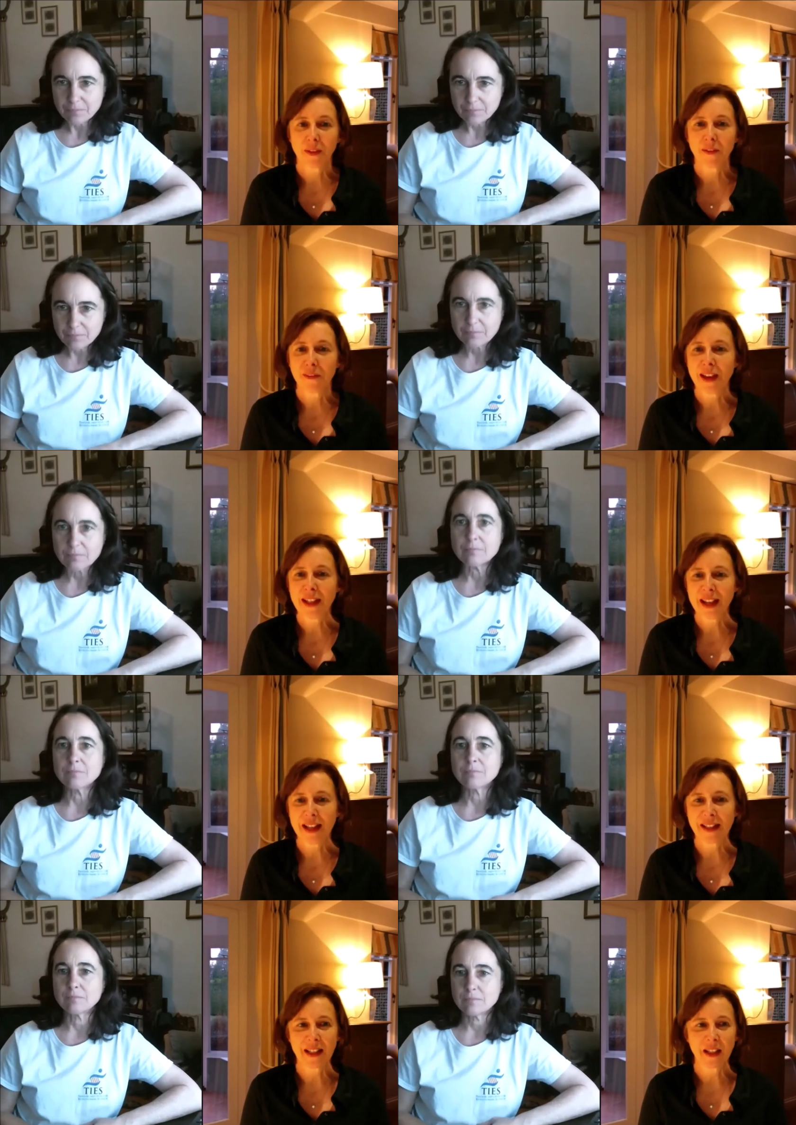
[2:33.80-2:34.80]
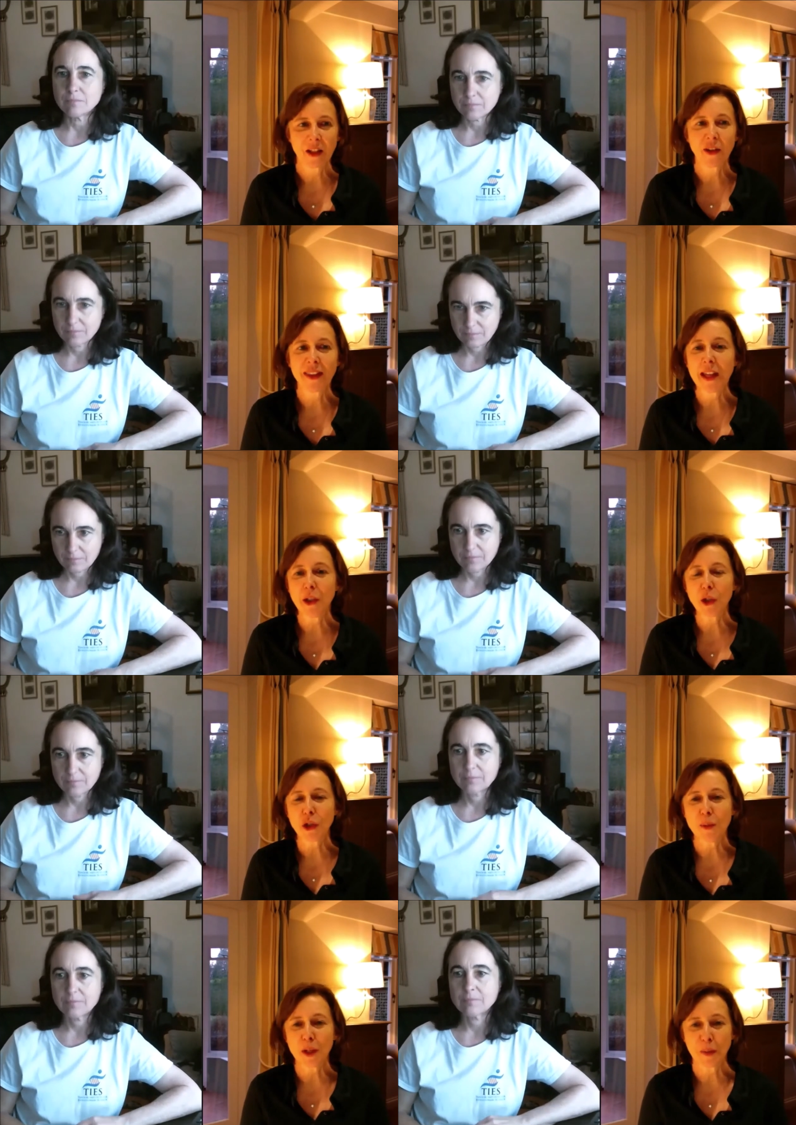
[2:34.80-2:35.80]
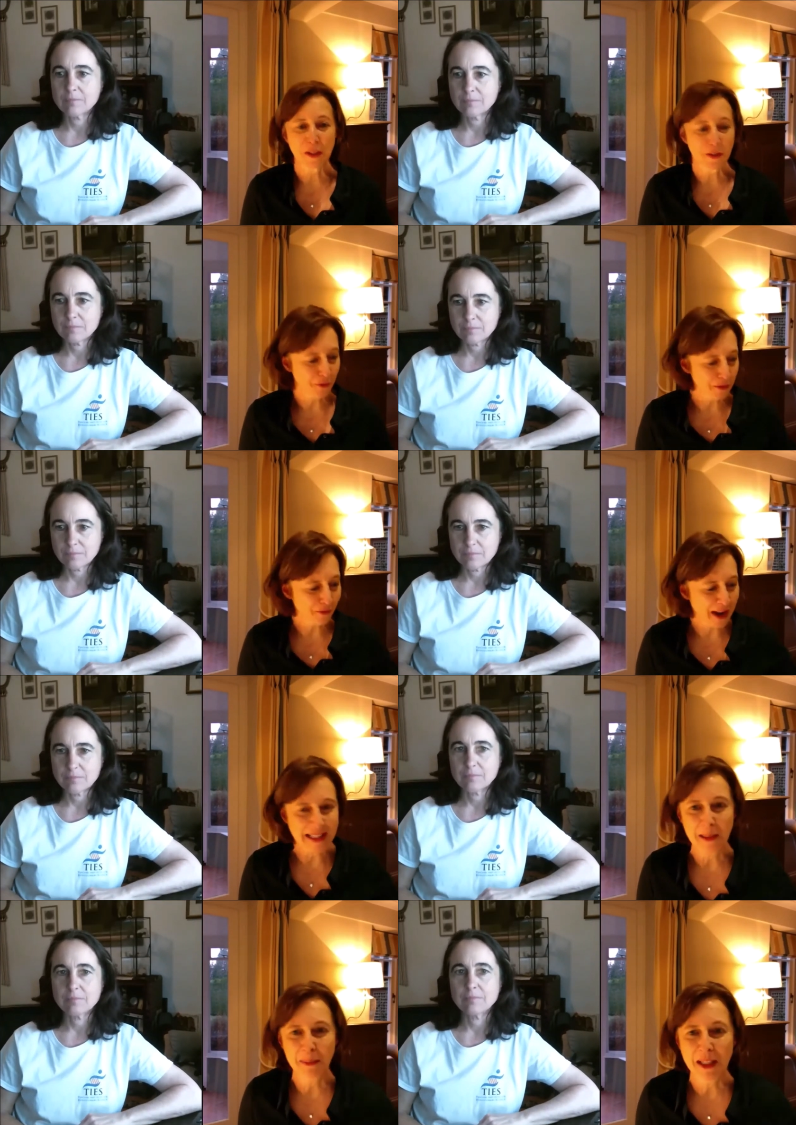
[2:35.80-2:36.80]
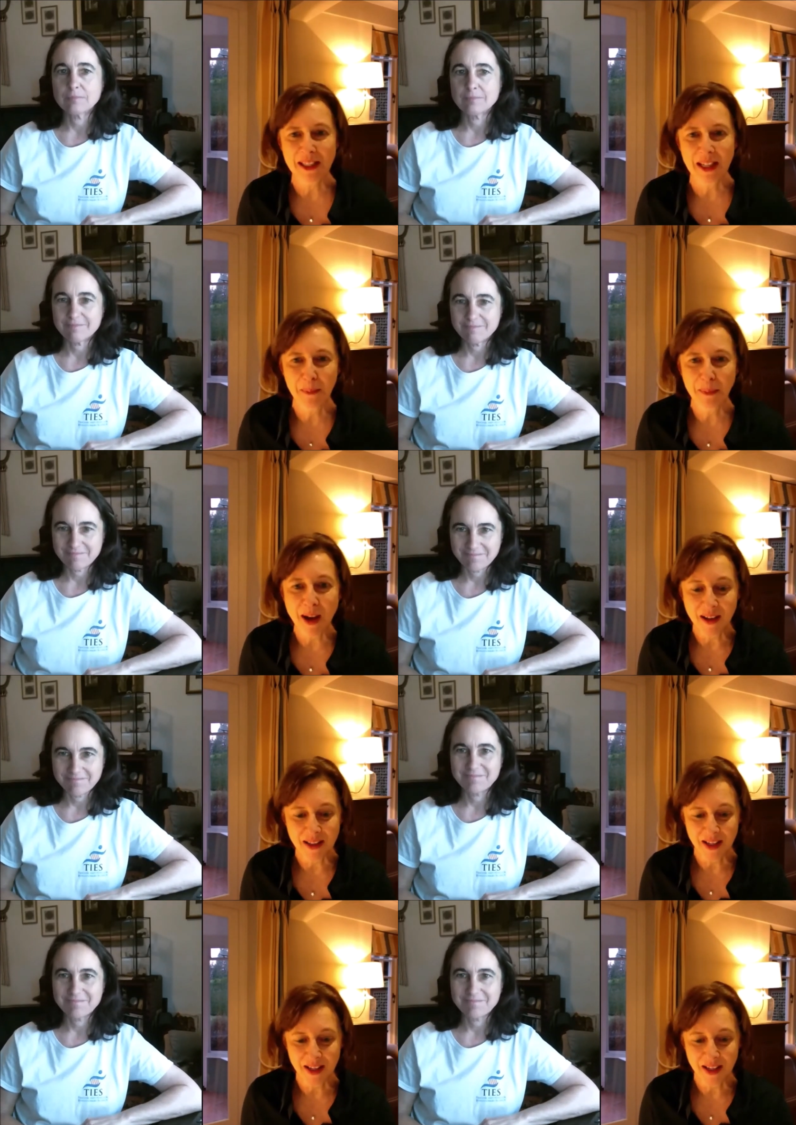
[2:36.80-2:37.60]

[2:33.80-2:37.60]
Speaker 1: Fantastic. So thank you so much, Berta, for inviting me to take part.